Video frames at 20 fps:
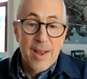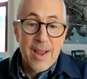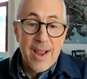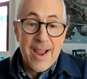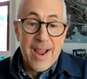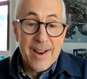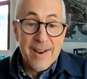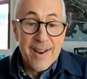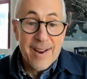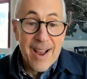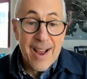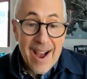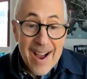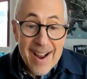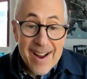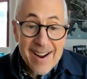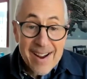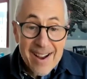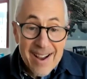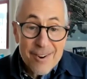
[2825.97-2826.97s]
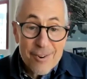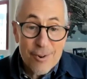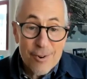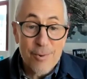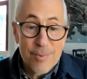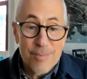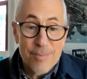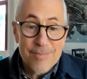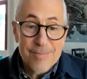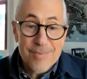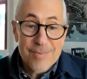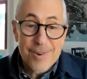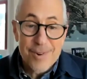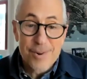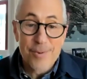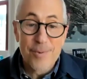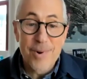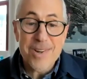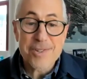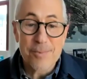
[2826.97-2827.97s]
And I got her
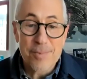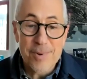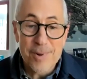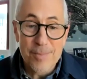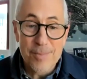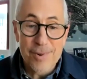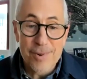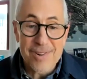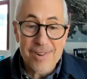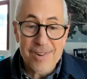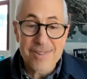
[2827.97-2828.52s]
recipe book.